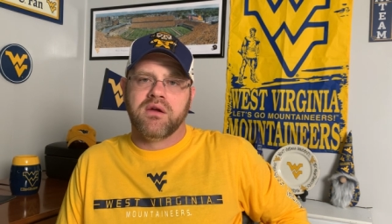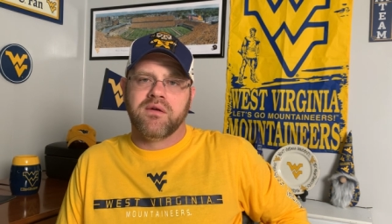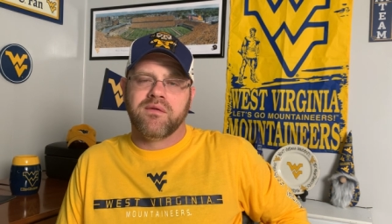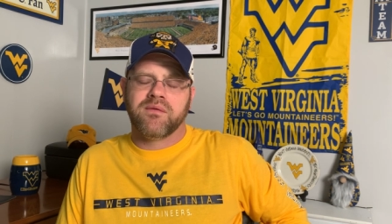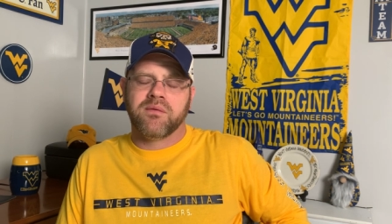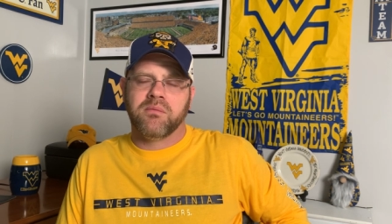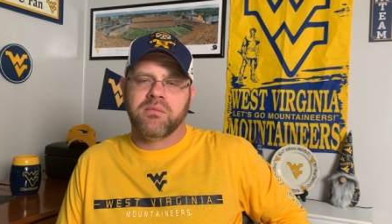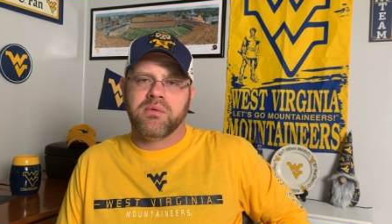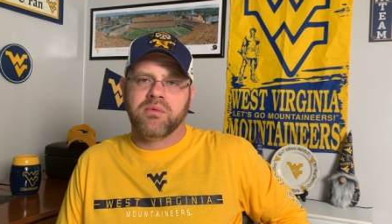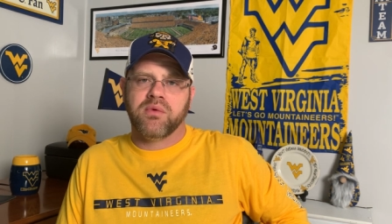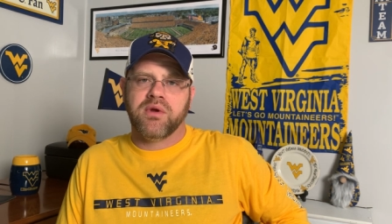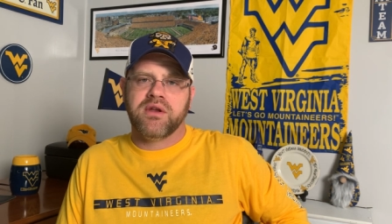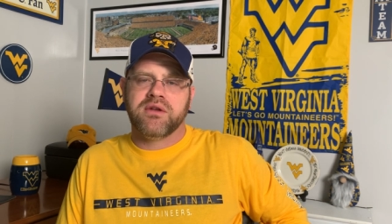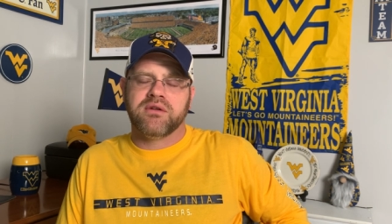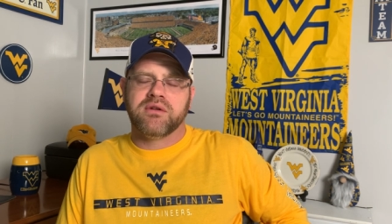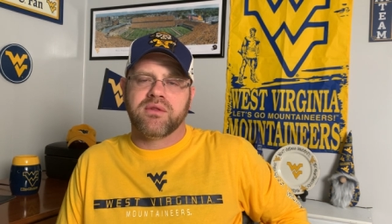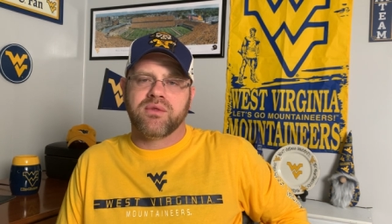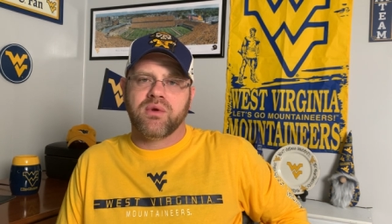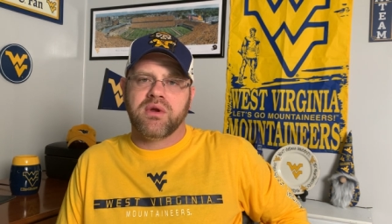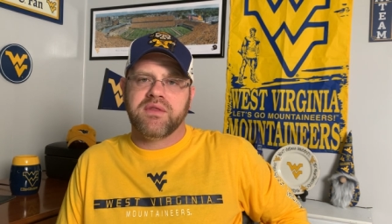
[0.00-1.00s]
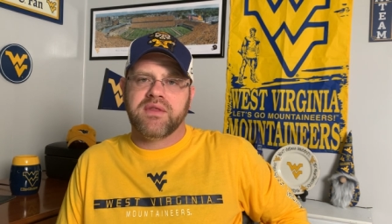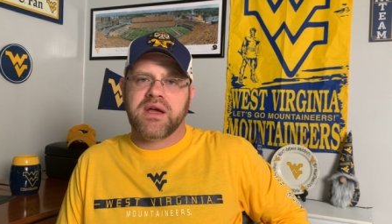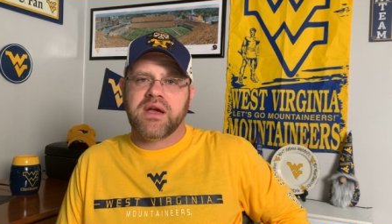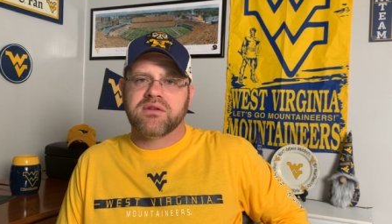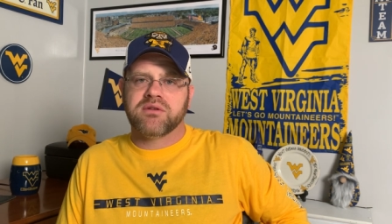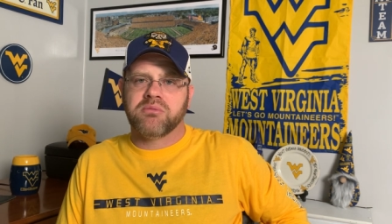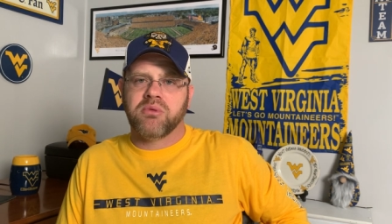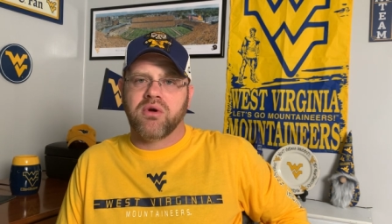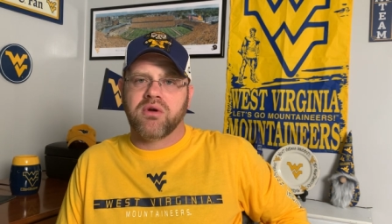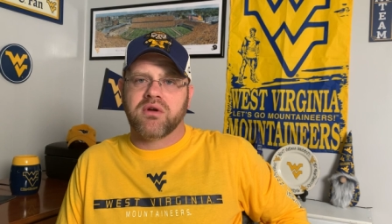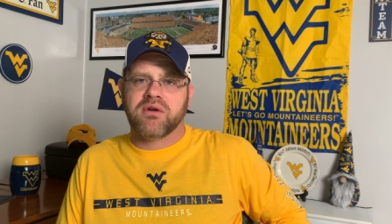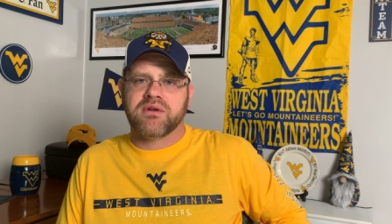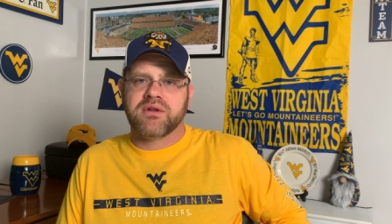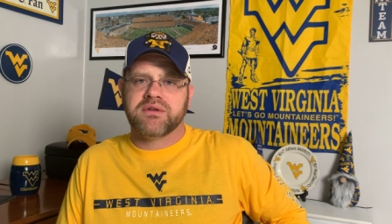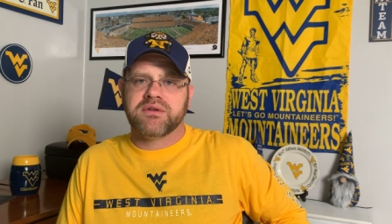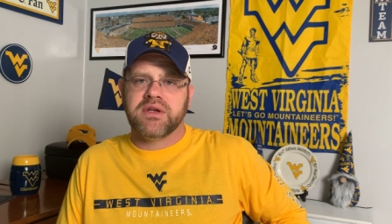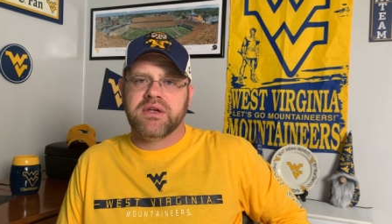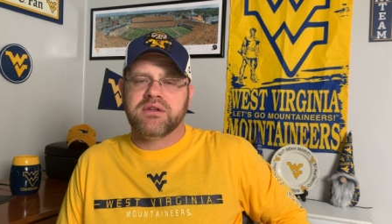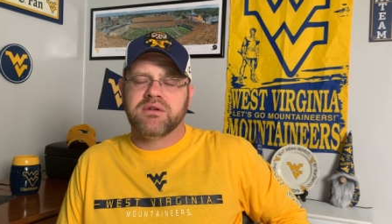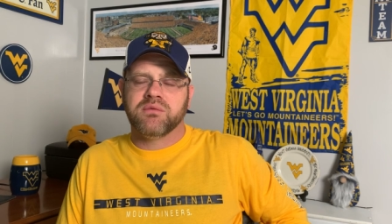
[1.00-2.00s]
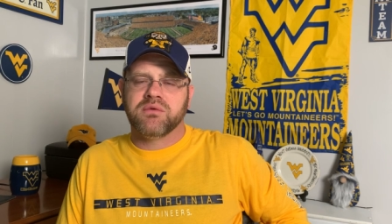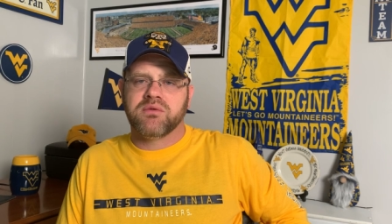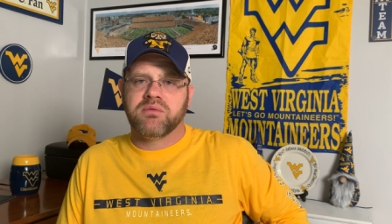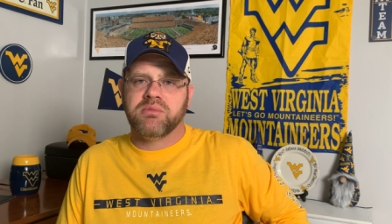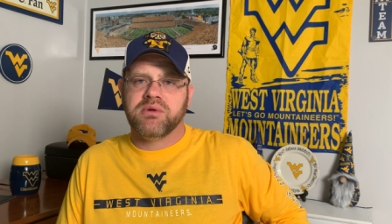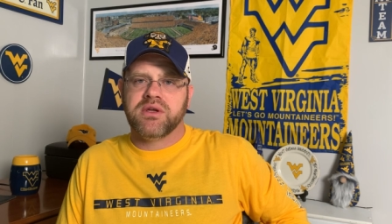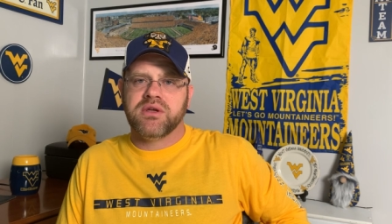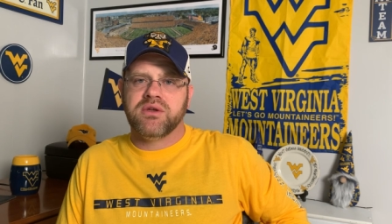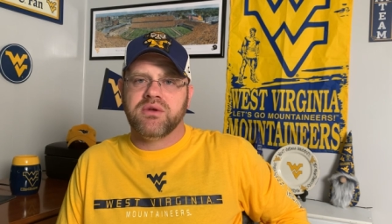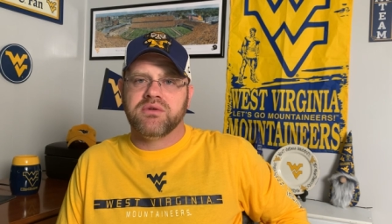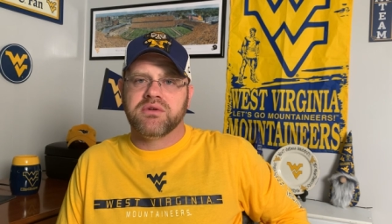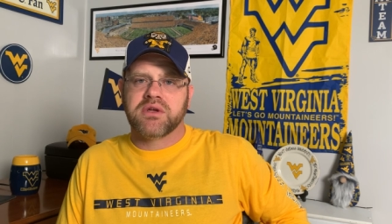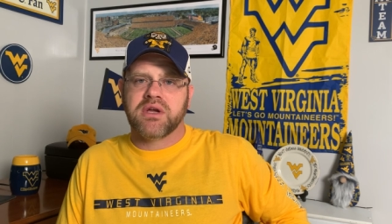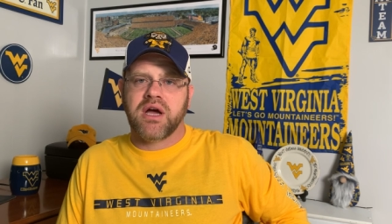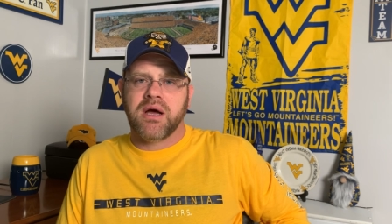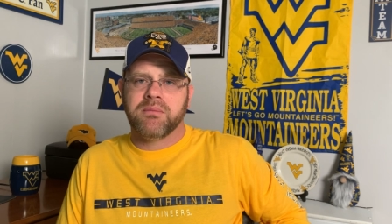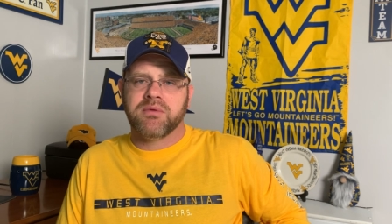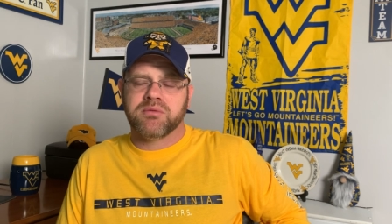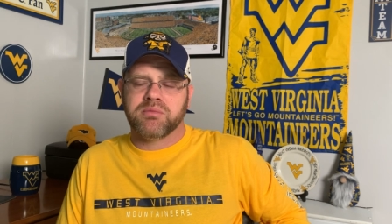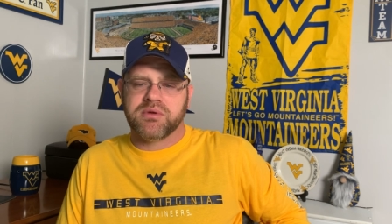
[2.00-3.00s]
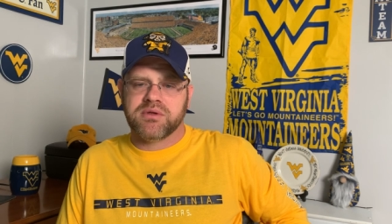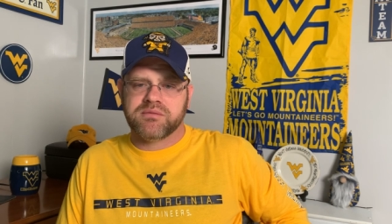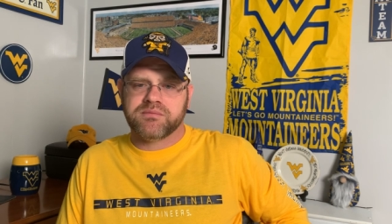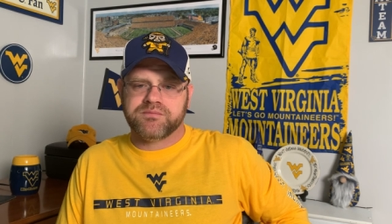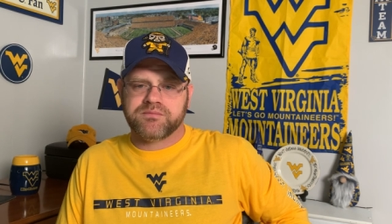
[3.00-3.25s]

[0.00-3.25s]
from reaching the 3,000 mark on the season, which would be a huge accomplishment.